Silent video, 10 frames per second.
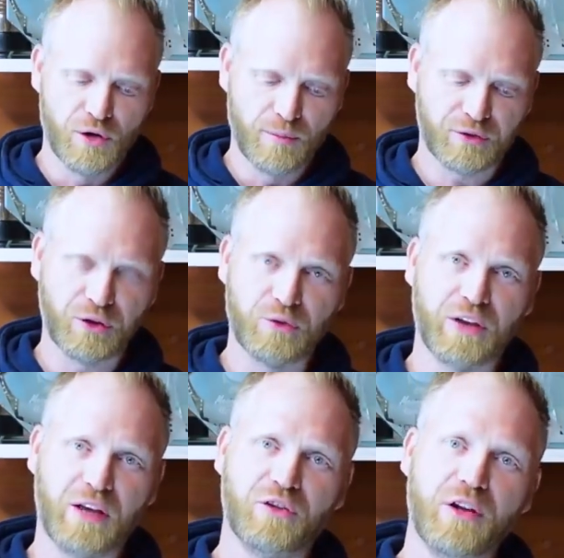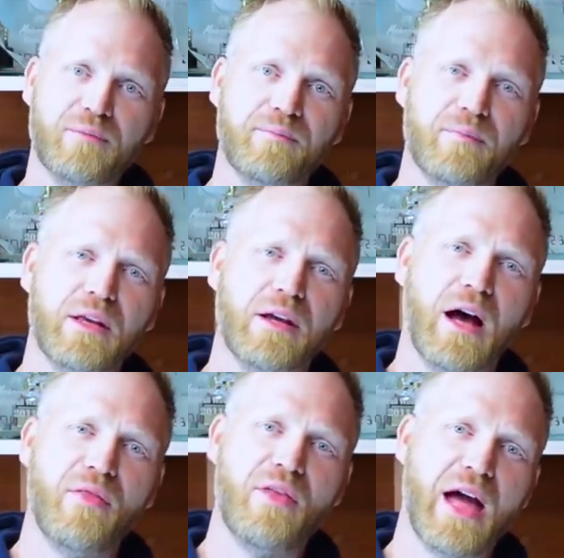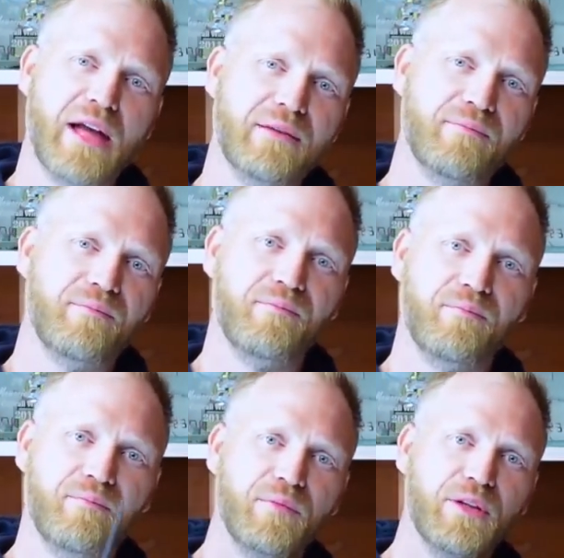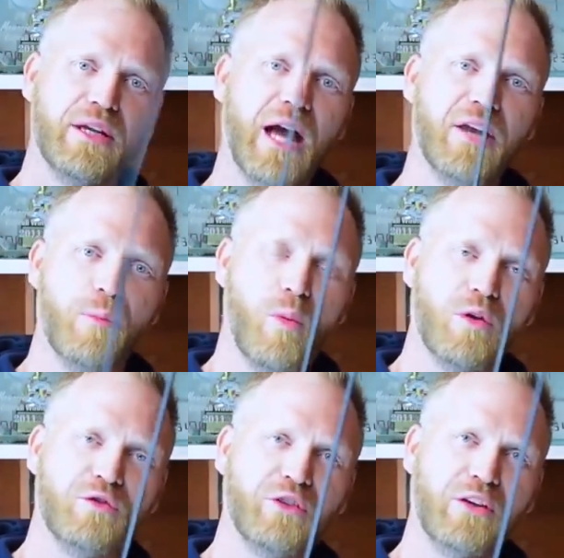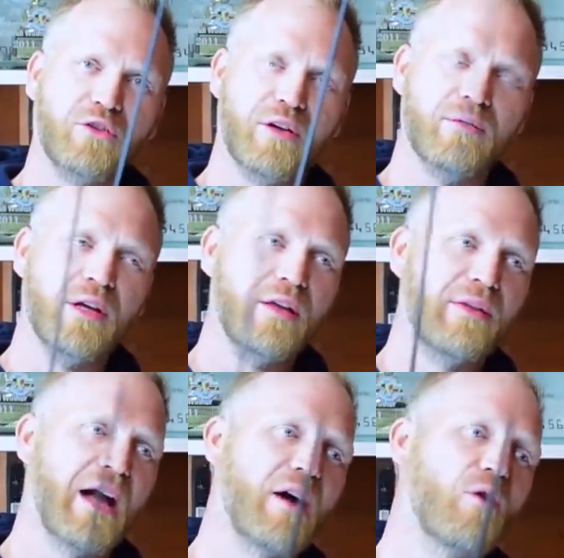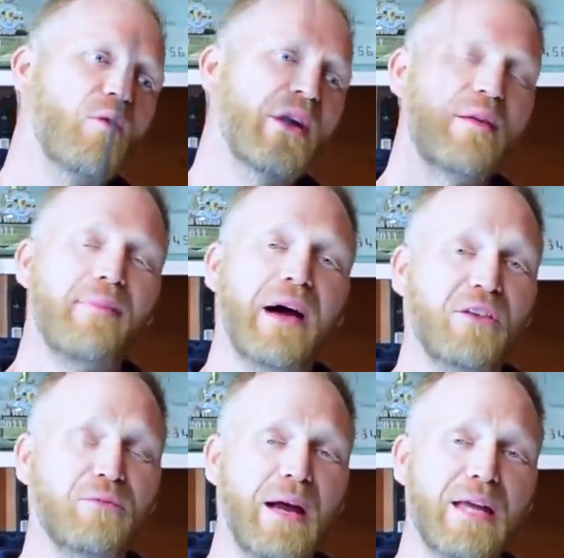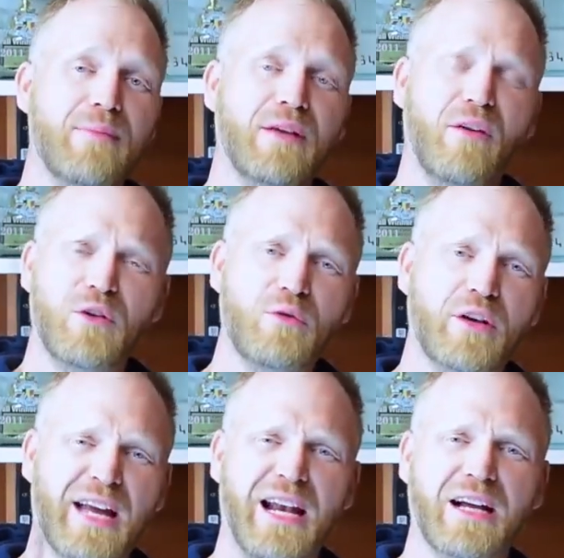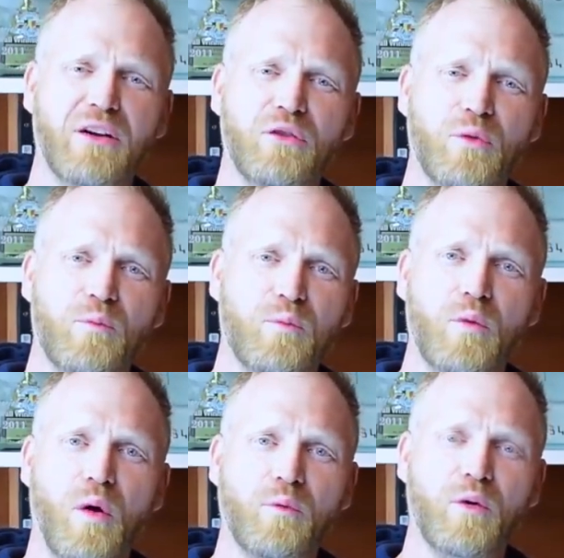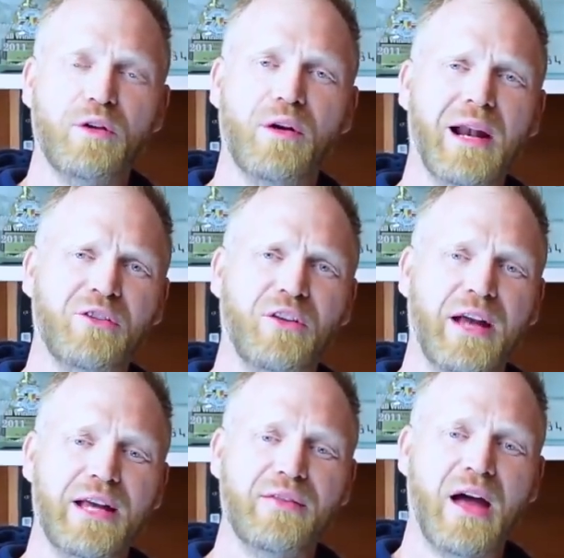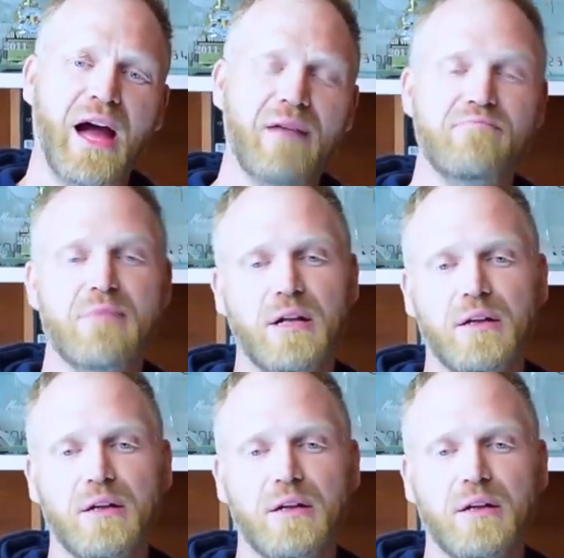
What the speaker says: a number 2 section, and then you get a number 1 section. Now, in the past, maybe a few canal anglers would want to elasticate that.